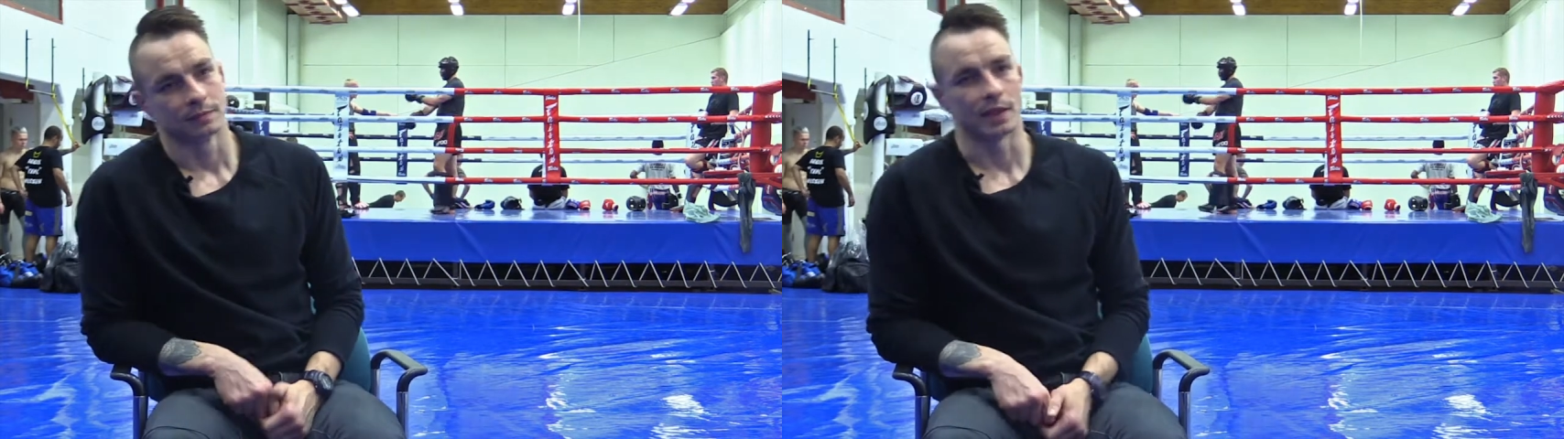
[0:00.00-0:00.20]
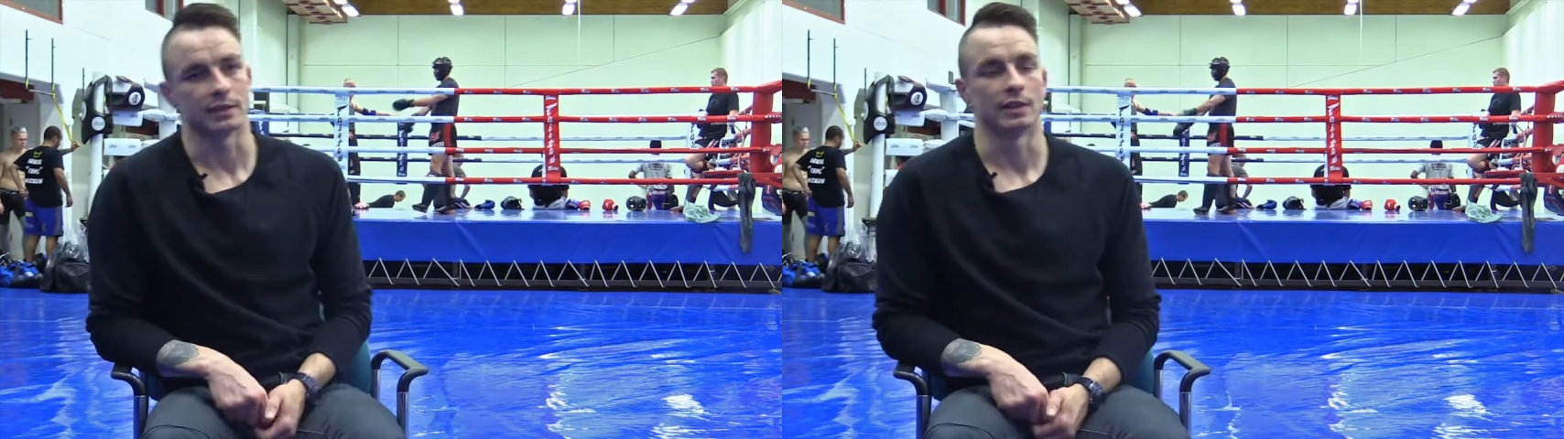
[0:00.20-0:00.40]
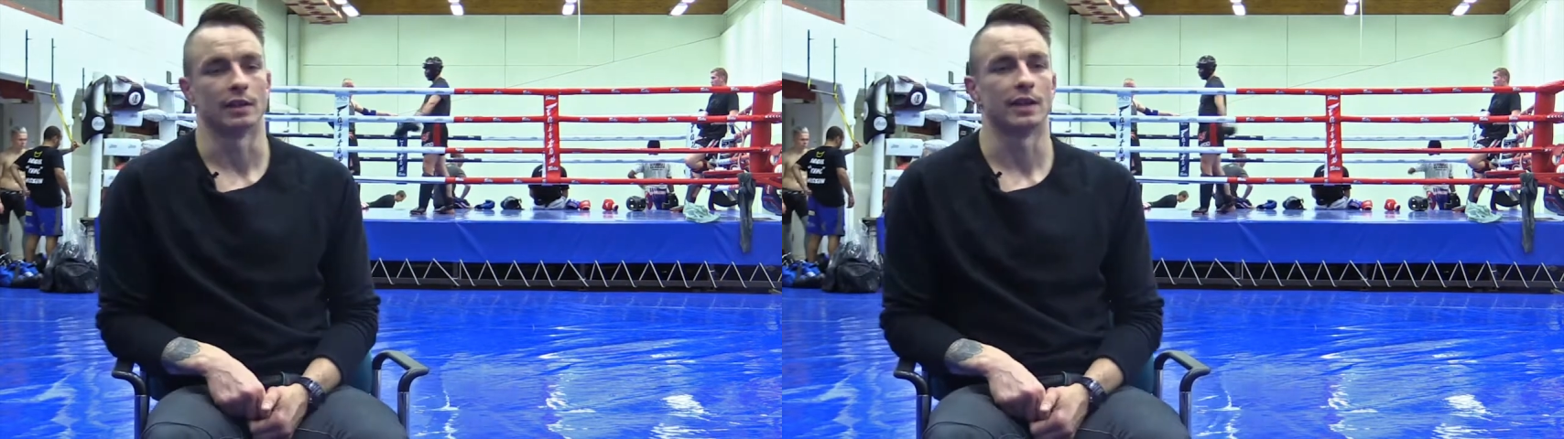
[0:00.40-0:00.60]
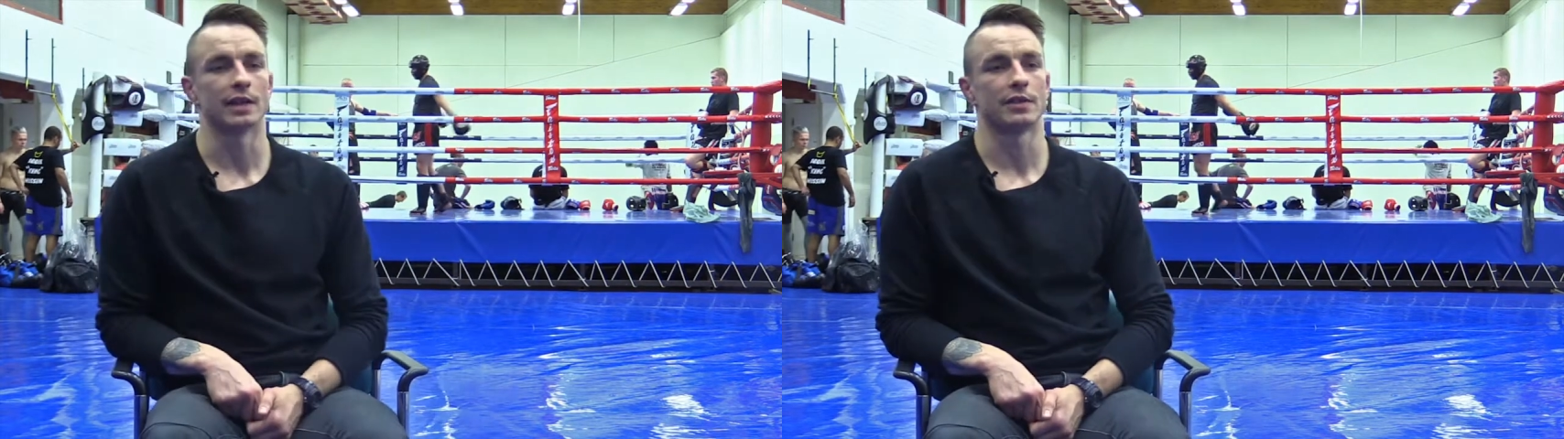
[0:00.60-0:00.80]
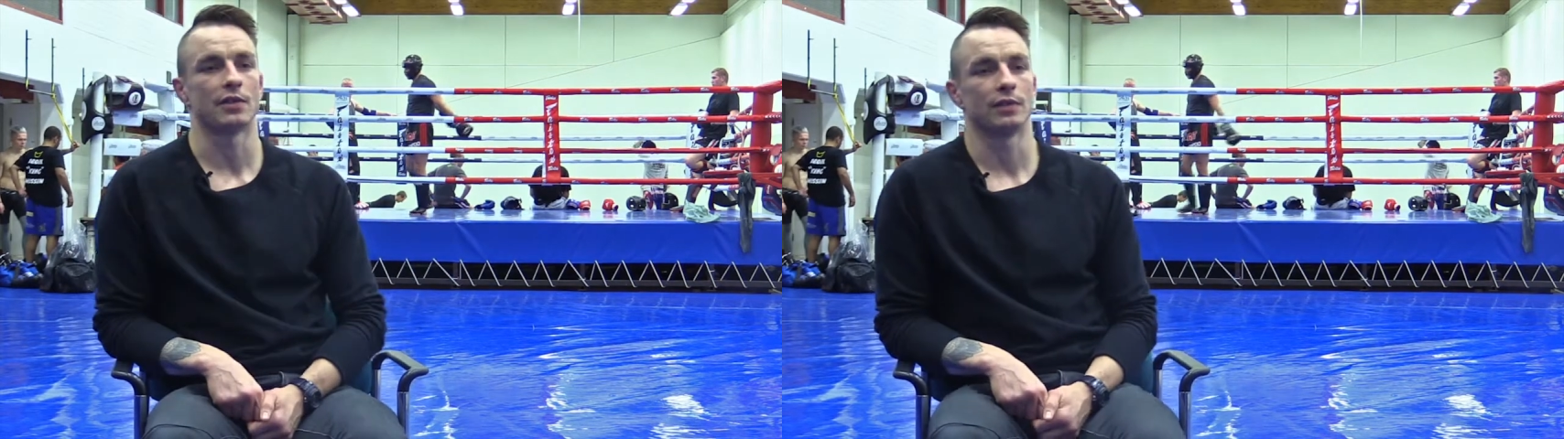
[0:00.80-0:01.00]
That's the
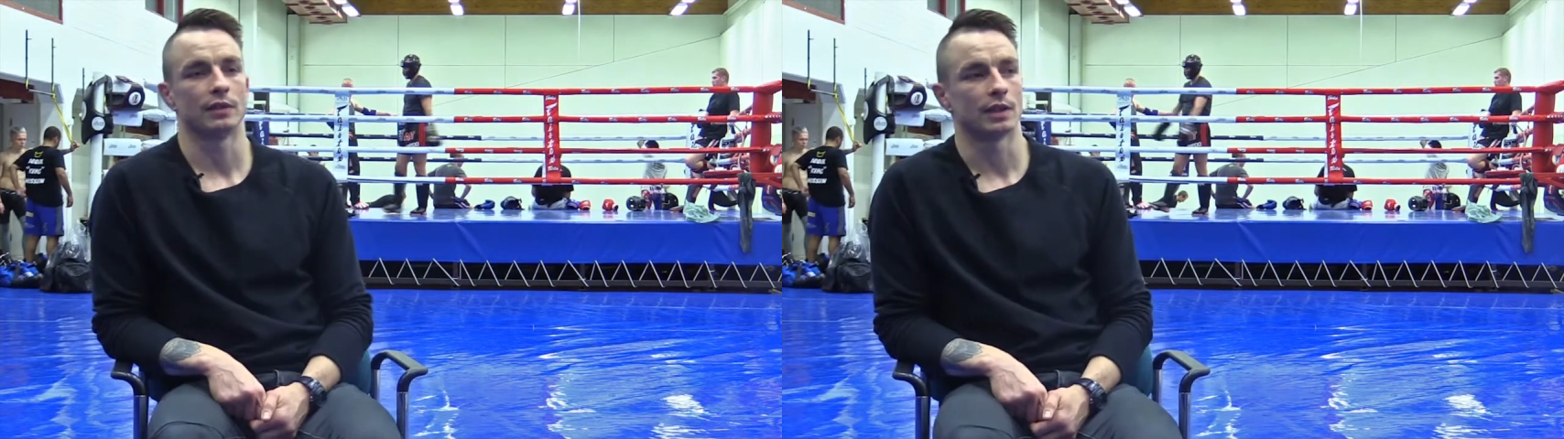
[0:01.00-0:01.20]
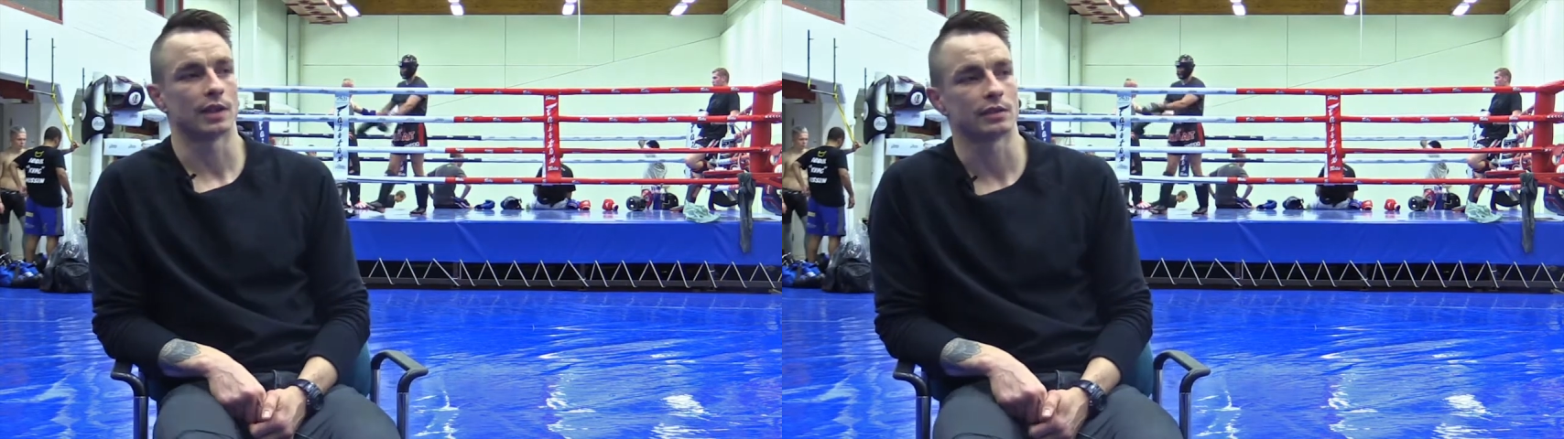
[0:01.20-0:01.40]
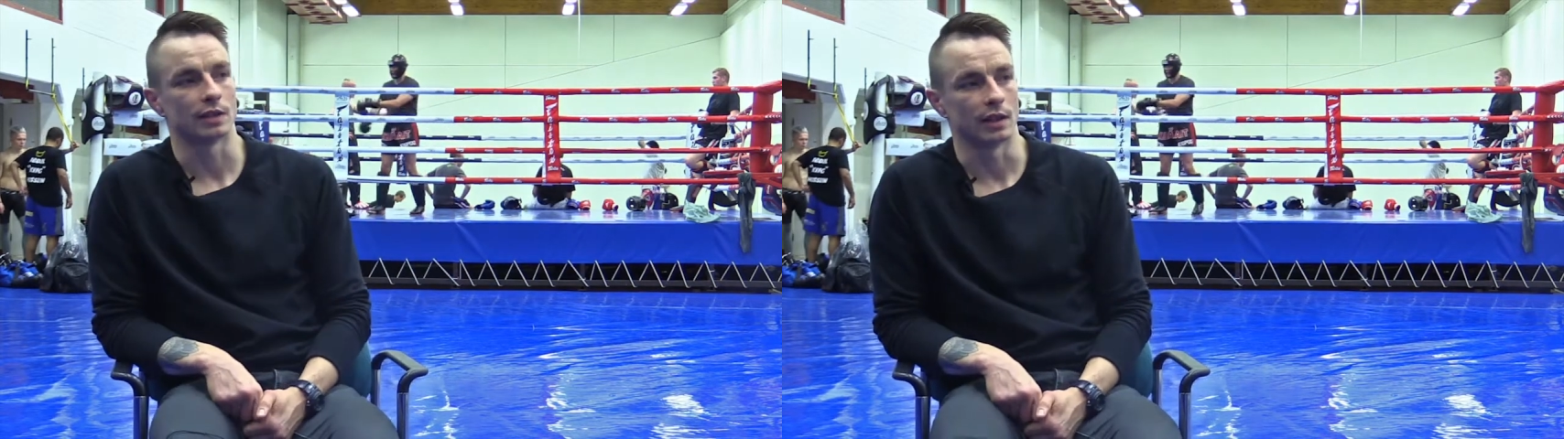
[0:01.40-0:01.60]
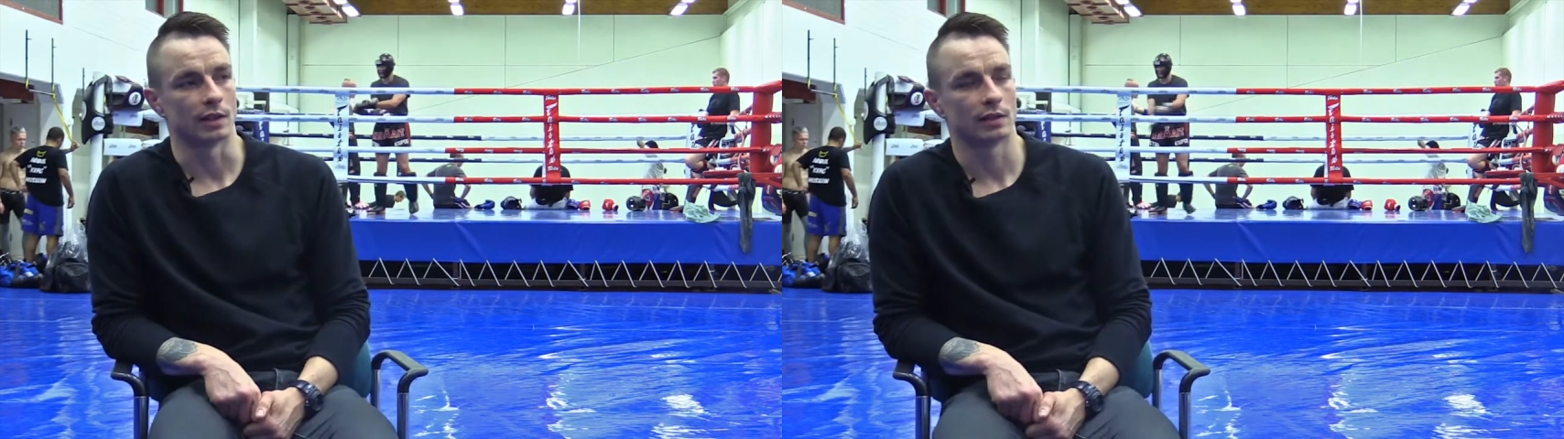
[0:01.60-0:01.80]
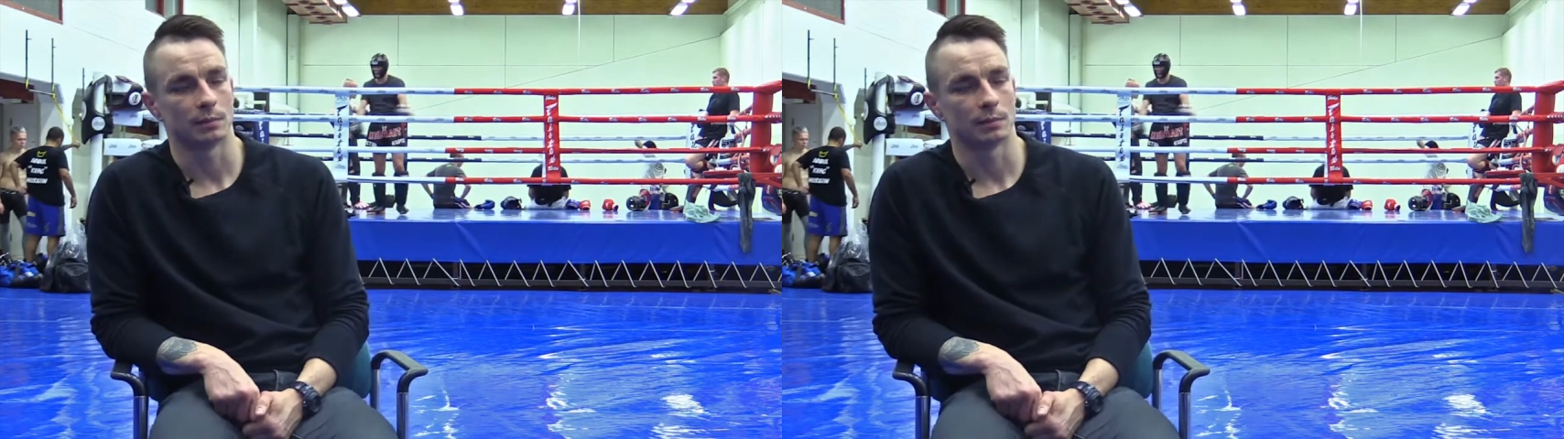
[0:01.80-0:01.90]
that's that's the